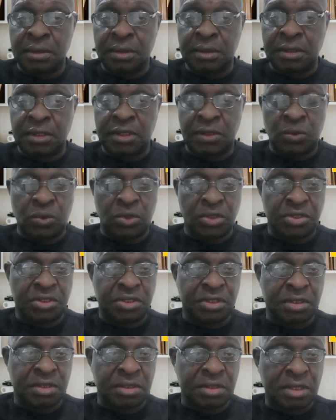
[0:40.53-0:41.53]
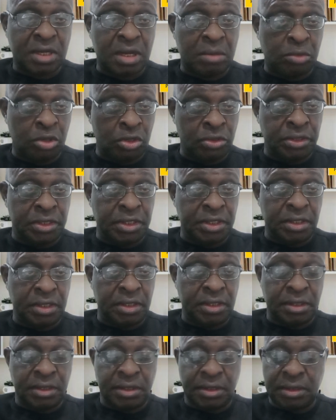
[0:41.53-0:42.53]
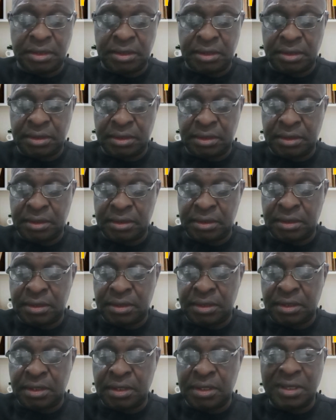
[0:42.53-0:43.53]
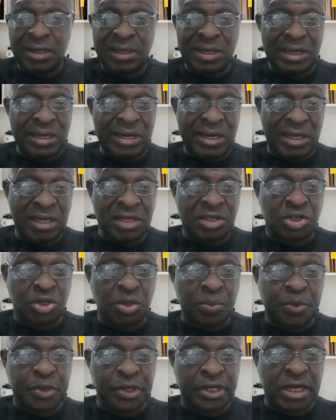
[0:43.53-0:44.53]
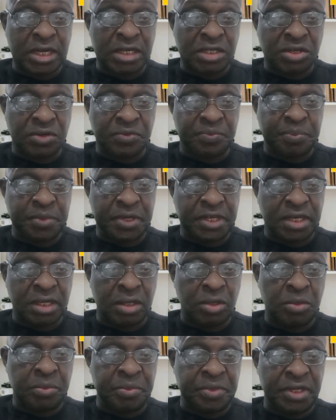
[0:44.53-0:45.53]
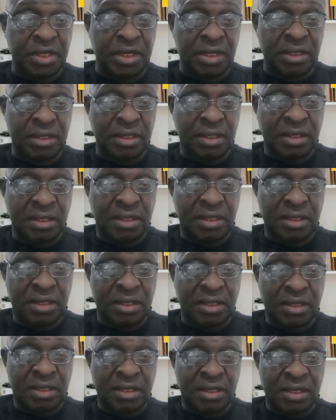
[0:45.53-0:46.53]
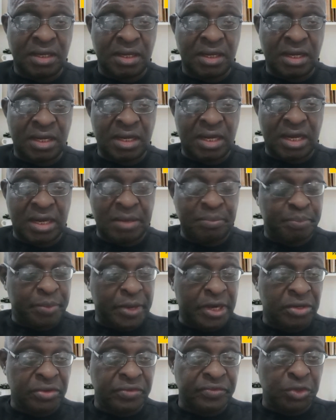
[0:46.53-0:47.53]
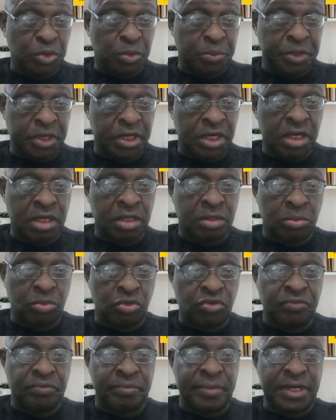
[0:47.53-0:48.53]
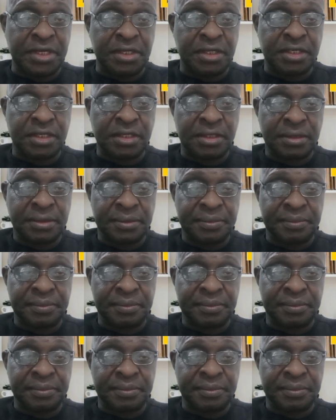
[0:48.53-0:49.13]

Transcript: He was among the earlier supporters of Peter Obi and part of the obedient movement.